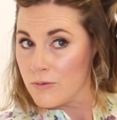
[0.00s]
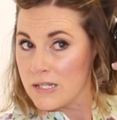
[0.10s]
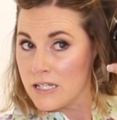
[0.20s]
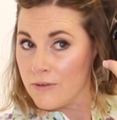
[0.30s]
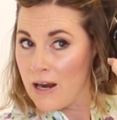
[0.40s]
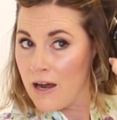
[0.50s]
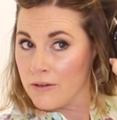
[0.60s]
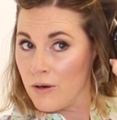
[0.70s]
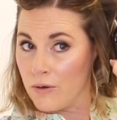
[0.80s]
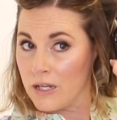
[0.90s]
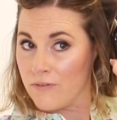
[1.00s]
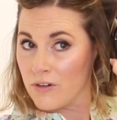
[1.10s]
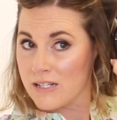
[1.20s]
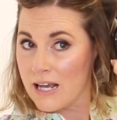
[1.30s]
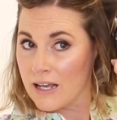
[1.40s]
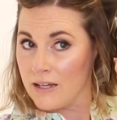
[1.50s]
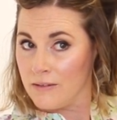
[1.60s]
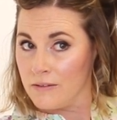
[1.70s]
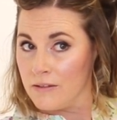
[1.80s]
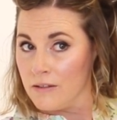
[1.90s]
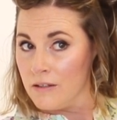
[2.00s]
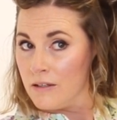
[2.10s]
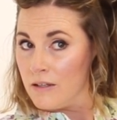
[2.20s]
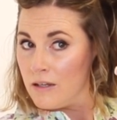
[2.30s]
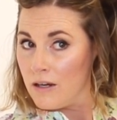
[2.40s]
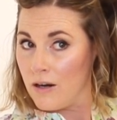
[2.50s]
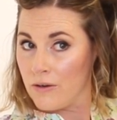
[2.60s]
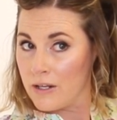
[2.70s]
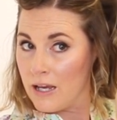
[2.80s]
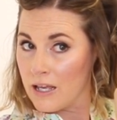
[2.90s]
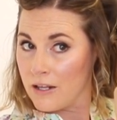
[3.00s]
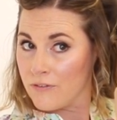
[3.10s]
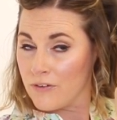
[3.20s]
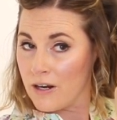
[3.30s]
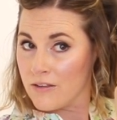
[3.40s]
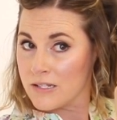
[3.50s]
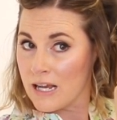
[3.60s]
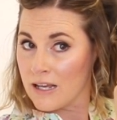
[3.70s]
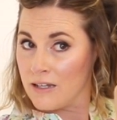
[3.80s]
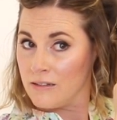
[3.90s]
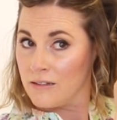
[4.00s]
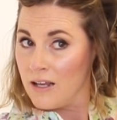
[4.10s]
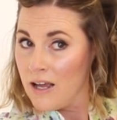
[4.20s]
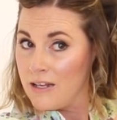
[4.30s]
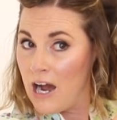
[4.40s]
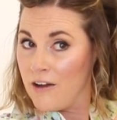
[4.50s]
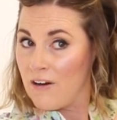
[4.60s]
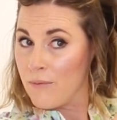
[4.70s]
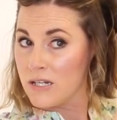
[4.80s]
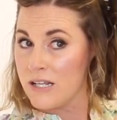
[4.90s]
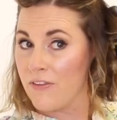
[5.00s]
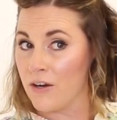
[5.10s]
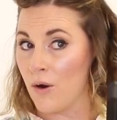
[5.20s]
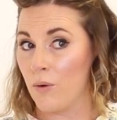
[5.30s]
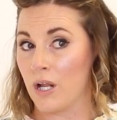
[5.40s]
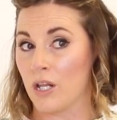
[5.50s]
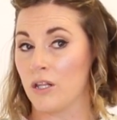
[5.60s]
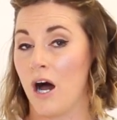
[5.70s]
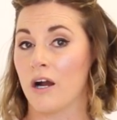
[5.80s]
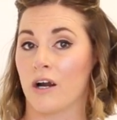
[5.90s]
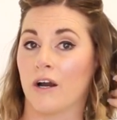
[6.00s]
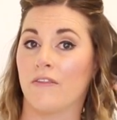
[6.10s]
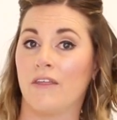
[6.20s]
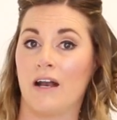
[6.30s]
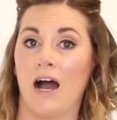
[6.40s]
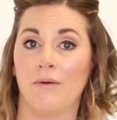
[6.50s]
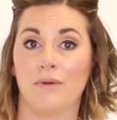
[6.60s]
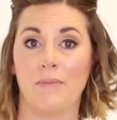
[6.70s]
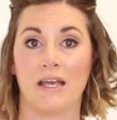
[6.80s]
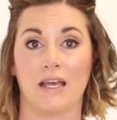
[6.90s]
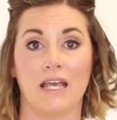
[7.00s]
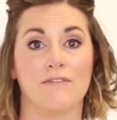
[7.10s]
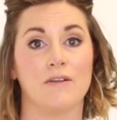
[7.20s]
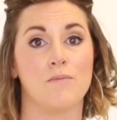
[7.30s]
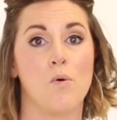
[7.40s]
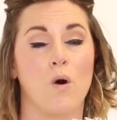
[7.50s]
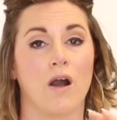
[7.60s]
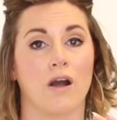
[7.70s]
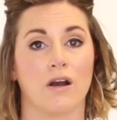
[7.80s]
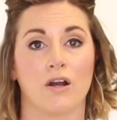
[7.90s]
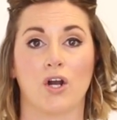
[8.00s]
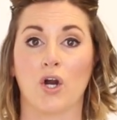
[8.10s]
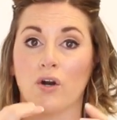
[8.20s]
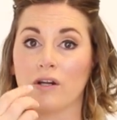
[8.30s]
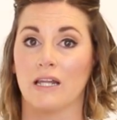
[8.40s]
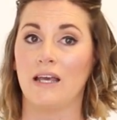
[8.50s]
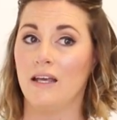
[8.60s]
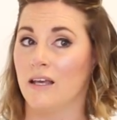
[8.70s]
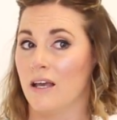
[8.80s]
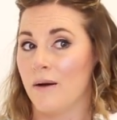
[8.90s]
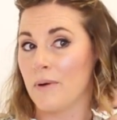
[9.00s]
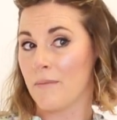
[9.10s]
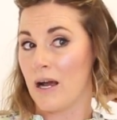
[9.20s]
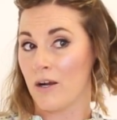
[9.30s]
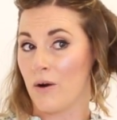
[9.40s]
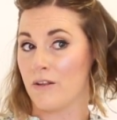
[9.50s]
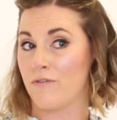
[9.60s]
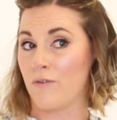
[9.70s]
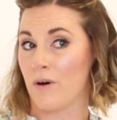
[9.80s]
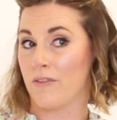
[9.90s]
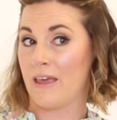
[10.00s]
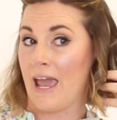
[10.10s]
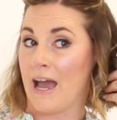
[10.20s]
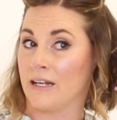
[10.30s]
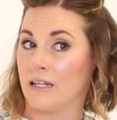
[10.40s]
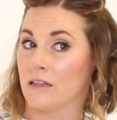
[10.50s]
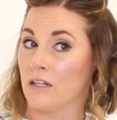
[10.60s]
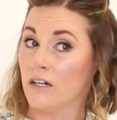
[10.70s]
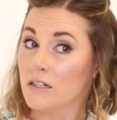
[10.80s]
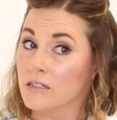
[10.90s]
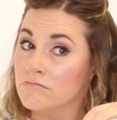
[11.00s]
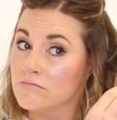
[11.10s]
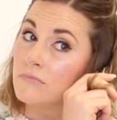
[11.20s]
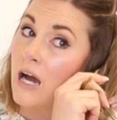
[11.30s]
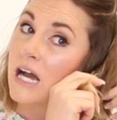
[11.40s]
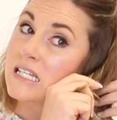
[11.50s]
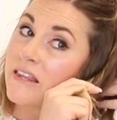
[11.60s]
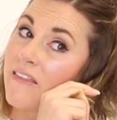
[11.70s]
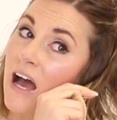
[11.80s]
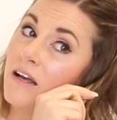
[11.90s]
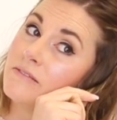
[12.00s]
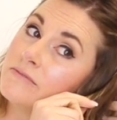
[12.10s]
twist it around, hold it for a second, hold it again for another second. Now, if I were to sit there and hold it longer, then I would make it even more curly, but I'm not going for the Annie look. I did that